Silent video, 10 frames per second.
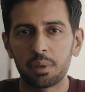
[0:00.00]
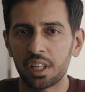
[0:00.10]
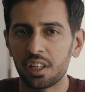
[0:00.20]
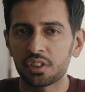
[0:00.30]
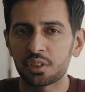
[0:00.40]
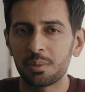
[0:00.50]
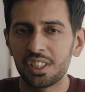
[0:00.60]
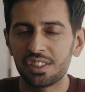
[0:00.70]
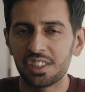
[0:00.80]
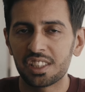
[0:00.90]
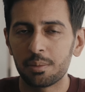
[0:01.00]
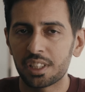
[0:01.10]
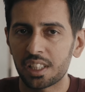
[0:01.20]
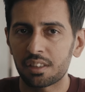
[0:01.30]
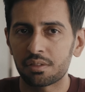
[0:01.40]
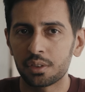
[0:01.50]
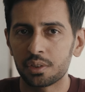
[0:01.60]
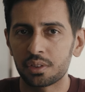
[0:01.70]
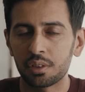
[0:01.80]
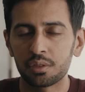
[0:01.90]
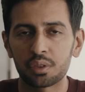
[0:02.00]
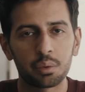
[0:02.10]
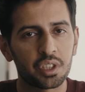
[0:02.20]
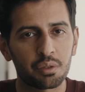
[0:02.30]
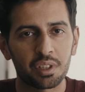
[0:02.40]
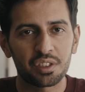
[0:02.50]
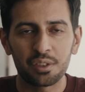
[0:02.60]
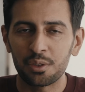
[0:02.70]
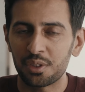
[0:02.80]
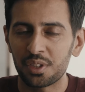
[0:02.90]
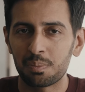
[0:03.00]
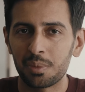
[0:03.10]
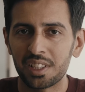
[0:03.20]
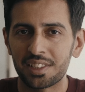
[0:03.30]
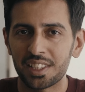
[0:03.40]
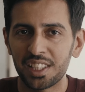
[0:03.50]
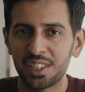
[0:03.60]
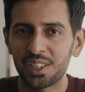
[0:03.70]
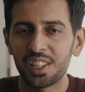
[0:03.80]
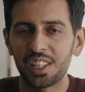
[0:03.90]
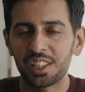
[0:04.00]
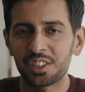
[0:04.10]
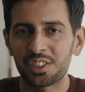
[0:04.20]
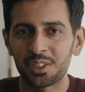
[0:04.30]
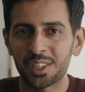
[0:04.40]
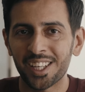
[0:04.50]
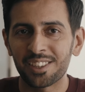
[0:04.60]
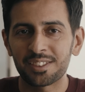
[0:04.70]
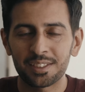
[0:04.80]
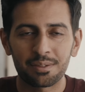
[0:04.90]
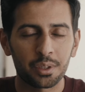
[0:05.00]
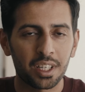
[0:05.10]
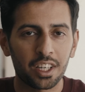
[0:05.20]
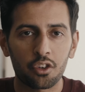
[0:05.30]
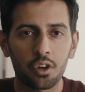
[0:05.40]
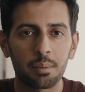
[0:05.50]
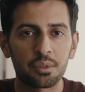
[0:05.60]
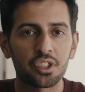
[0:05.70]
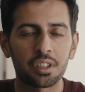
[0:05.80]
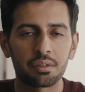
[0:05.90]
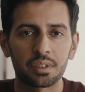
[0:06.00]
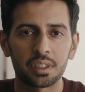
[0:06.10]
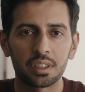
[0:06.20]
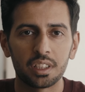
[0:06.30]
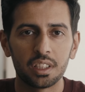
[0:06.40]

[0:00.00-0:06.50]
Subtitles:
But it also means you need to be careful. Don't switch resolutions mid-scene unless you're accounting for that crop shift.